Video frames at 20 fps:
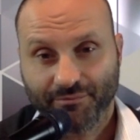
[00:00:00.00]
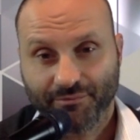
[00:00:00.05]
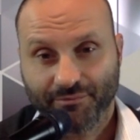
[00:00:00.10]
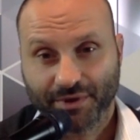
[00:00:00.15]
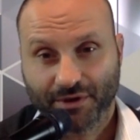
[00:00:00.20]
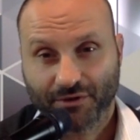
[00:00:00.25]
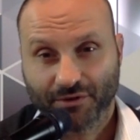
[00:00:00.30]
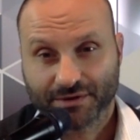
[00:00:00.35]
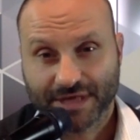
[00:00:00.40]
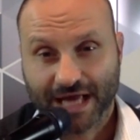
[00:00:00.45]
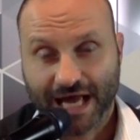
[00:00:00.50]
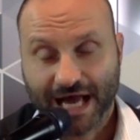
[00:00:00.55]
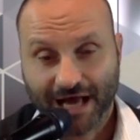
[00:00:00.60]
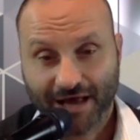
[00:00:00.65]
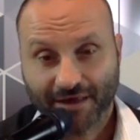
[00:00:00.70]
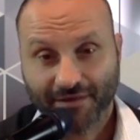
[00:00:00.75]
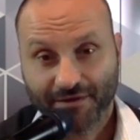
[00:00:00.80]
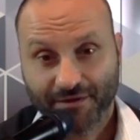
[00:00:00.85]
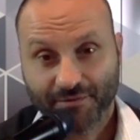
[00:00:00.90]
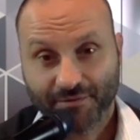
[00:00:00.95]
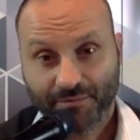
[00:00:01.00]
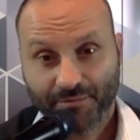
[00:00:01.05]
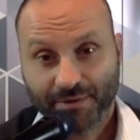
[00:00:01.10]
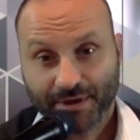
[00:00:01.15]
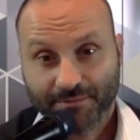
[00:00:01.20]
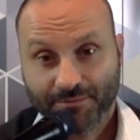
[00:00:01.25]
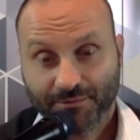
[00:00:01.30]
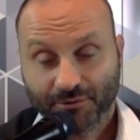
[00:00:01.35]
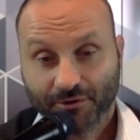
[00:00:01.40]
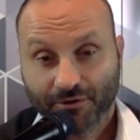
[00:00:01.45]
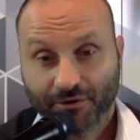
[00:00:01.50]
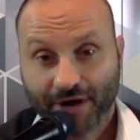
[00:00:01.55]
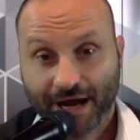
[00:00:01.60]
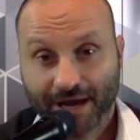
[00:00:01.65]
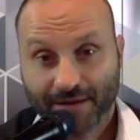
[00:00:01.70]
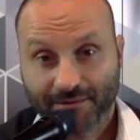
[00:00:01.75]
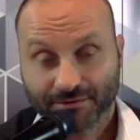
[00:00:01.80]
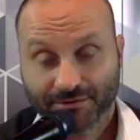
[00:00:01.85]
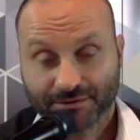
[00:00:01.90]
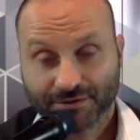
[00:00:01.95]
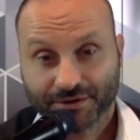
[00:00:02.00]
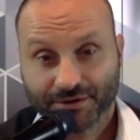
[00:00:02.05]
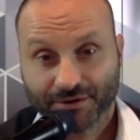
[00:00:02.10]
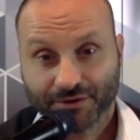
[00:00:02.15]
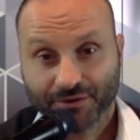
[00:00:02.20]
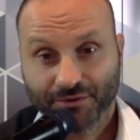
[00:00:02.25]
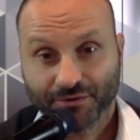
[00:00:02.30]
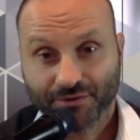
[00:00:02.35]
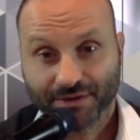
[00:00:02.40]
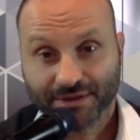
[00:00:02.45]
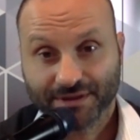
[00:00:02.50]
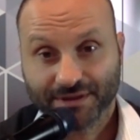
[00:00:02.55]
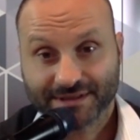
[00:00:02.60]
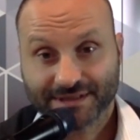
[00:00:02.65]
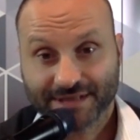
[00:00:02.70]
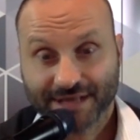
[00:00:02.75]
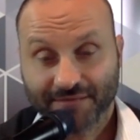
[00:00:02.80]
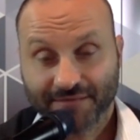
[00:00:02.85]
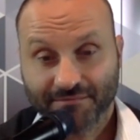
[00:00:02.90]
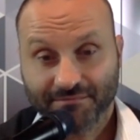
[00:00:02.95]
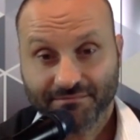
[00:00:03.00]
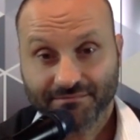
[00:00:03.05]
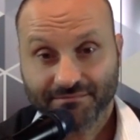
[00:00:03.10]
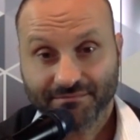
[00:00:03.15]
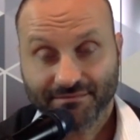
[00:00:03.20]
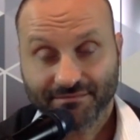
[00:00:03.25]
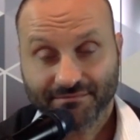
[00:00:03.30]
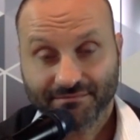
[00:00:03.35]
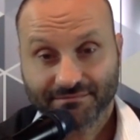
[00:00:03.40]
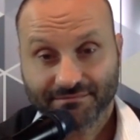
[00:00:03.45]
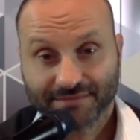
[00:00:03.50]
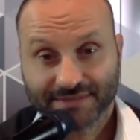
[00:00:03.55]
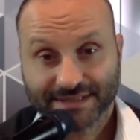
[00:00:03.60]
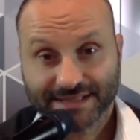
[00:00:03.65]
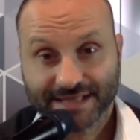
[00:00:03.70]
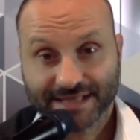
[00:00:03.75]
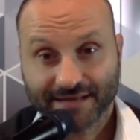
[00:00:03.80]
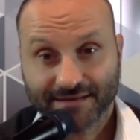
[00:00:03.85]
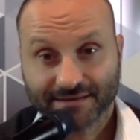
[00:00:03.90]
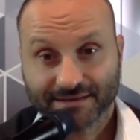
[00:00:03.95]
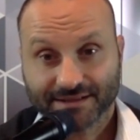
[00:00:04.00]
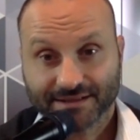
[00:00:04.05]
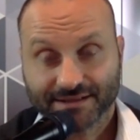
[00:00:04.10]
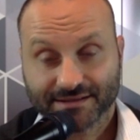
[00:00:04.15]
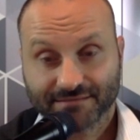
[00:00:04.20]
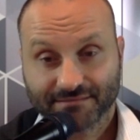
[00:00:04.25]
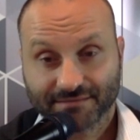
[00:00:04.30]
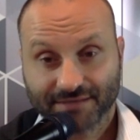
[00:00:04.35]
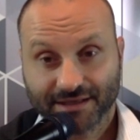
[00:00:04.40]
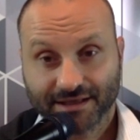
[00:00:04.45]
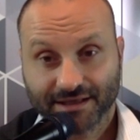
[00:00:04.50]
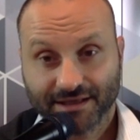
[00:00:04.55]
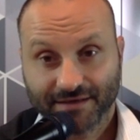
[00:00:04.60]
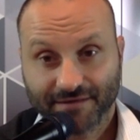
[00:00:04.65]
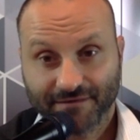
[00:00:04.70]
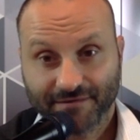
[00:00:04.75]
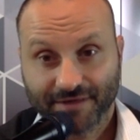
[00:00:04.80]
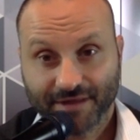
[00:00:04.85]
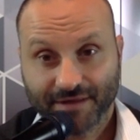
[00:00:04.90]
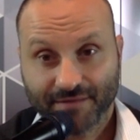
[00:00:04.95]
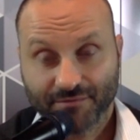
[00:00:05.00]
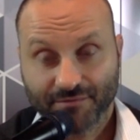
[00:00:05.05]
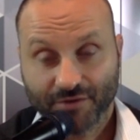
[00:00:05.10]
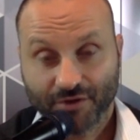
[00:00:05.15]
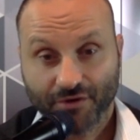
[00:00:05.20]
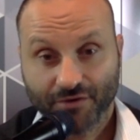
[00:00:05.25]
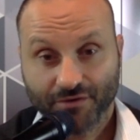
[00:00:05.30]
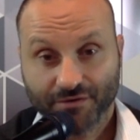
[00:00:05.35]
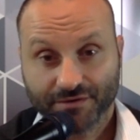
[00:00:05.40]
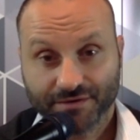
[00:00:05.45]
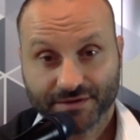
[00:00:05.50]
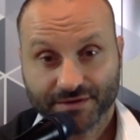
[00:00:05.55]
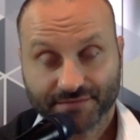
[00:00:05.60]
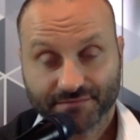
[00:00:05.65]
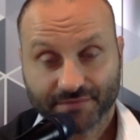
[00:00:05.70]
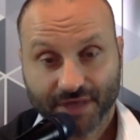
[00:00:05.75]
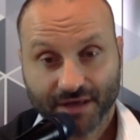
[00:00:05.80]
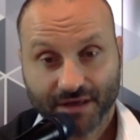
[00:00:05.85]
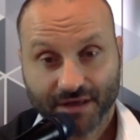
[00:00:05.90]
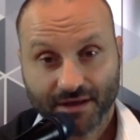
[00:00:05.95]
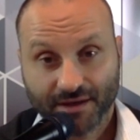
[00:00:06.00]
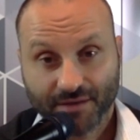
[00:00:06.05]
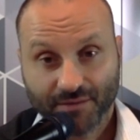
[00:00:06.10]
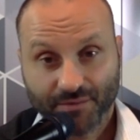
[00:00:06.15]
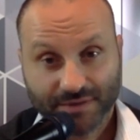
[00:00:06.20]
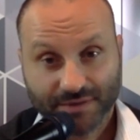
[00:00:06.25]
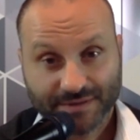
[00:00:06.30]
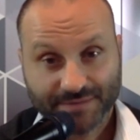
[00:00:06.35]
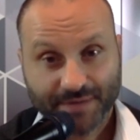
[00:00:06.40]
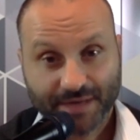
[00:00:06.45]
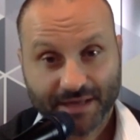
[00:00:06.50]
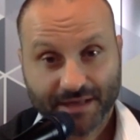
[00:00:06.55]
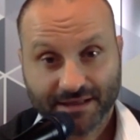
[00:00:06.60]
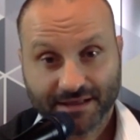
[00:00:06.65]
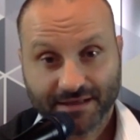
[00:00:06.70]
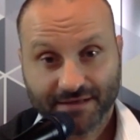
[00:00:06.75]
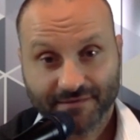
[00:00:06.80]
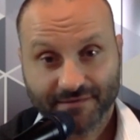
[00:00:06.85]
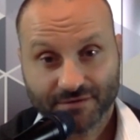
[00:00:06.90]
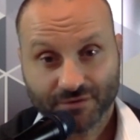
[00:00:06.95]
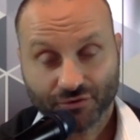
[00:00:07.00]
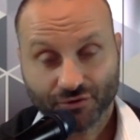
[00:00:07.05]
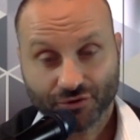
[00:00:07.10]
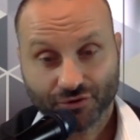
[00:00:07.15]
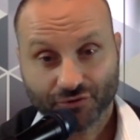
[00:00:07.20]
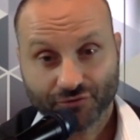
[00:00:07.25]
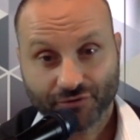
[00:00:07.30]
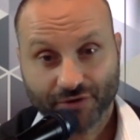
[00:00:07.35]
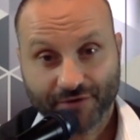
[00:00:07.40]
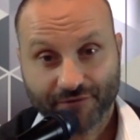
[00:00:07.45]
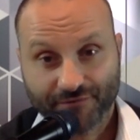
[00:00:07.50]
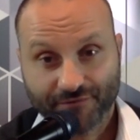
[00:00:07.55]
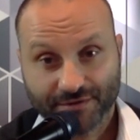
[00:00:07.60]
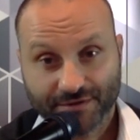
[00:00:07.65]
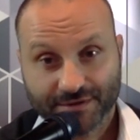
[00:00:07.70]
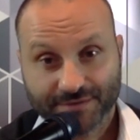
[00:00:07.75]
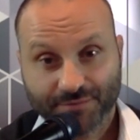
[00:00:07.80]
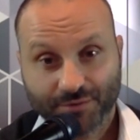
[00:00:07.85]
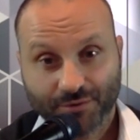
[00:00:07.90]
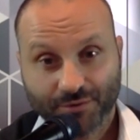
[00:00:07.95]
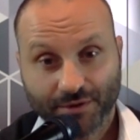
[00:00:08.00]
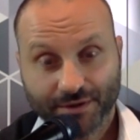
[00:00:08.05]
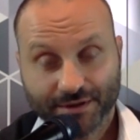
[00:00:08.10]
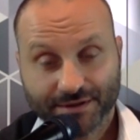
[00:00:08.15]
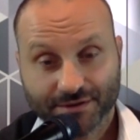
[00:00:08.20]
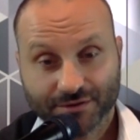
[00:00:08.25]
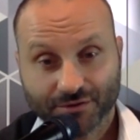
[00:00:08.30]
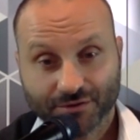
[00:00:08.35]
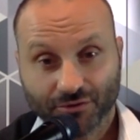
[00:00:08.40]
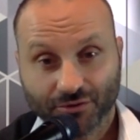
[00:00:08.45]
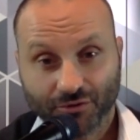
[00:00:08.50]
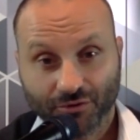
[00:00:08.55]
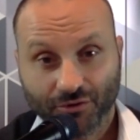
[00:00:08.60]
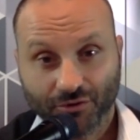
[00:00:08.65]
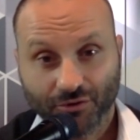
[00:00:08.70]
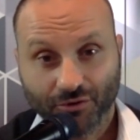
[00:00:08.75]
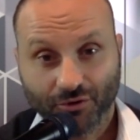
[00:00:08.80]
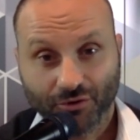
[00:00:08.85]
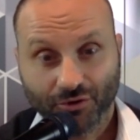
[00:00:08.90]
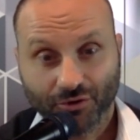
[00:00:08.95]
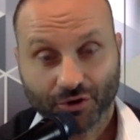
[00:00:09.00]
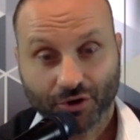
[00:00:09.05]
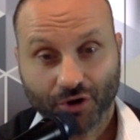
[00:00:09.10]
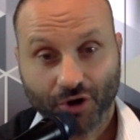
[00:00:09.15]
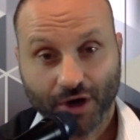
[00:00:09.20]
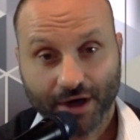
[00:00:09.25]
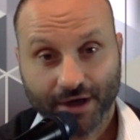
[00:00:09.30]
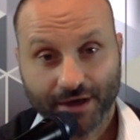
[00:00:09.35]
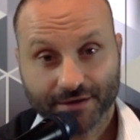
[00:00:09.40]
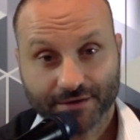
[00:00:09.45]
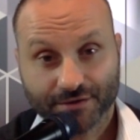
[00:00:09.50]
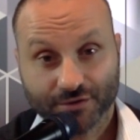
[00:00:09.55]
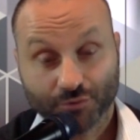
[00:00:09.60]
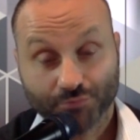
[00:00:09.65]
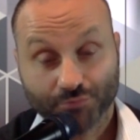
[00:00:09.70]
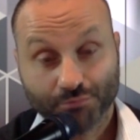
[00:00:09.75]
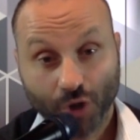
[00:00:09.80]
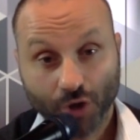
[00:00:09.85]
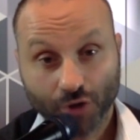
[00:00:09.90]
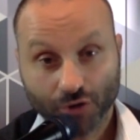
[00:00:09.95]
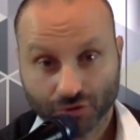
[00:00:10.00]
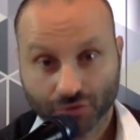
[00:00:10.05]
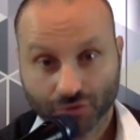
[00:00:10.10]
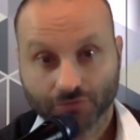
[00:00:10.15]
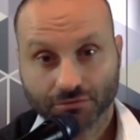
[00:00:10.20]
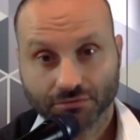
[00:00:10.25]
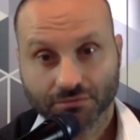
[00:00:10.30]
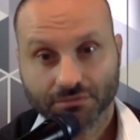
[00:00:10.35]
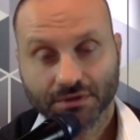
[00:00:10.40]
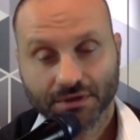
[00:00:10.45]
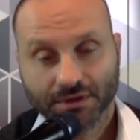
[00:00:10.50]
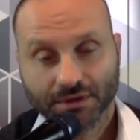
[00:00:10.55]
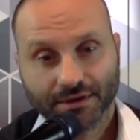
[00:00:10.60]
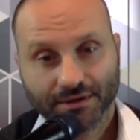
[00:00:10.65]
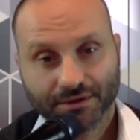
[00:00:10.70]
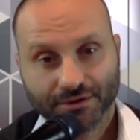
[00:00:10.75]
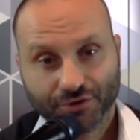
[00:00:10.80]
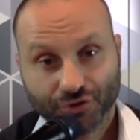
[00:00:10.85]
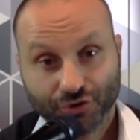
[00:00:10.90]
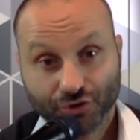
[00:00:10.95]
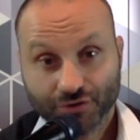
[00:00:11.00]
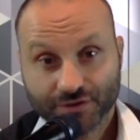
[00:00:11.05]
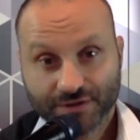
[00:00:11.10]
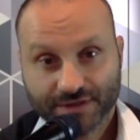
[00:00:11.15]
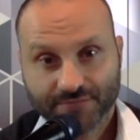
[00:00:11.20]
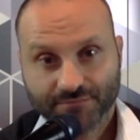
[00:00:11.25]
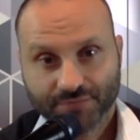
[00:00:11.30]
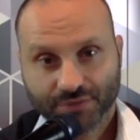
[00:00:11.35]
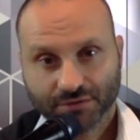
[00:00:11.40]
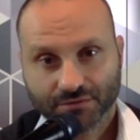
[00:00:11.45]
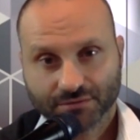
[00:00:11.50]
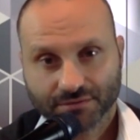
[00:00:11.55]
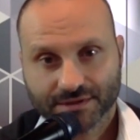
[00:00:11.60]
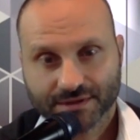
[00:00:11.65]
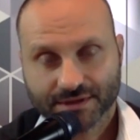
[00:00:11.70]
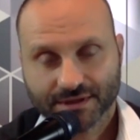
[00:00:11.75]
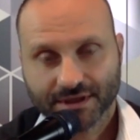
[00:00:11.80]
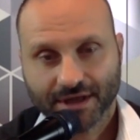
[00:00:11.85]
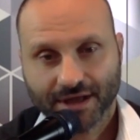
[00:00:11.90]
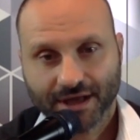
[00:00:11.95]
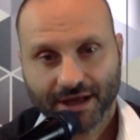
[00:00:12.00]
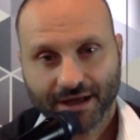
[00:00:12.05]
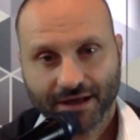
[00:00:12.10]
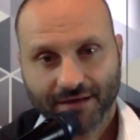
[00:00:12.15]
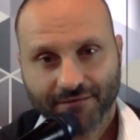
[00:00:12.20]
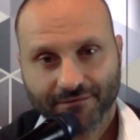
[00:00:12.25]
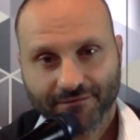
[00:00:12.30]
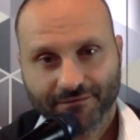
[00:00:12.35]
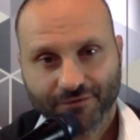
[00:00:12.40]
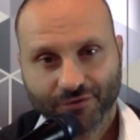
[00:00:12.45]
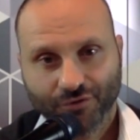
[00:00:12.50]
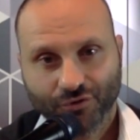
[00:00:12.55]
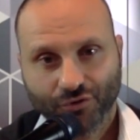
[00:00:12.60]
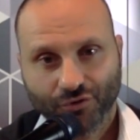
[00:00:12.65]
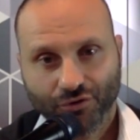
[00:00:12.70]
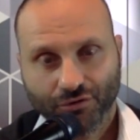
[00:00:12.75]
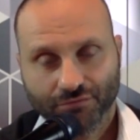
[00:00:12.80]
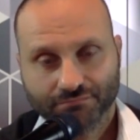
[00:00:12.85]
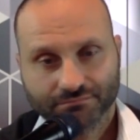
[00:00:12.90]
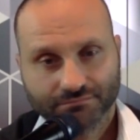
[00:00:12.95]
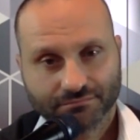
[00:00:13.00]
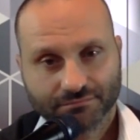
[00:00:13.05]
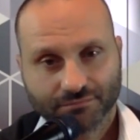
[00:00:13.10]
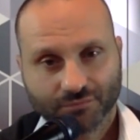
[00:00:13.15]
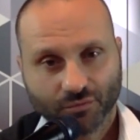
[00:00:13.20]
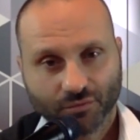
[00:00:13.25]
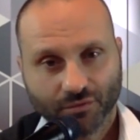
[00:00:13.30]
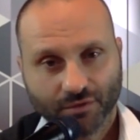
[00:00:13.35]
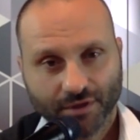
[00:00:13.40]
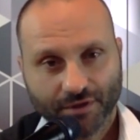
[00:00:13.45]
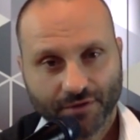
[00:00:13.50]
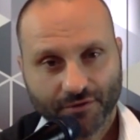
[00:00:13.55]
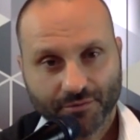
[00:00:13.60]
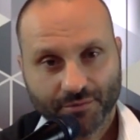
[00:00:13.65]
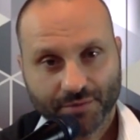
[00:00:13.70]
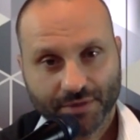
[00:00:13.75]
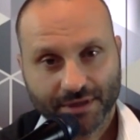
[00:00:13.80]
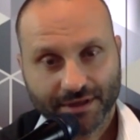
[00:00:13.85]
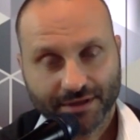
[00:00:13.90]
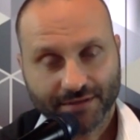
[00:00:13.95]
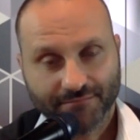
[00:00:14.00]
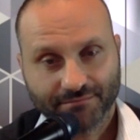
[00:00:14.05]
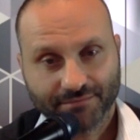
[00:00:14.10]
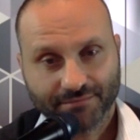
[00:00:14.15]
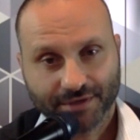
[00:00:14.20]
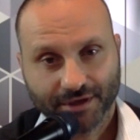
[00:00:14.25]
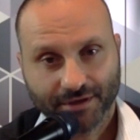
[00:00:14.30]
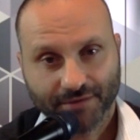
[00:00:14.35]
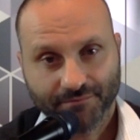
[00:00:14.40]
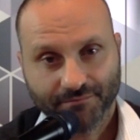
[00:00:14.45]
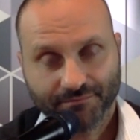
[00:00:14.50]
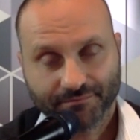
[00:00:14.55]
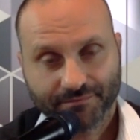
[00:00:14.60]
because other people are able to, in some sense, give them those perspectives or new reference points or guidance or model new symbols for whether it be, you know,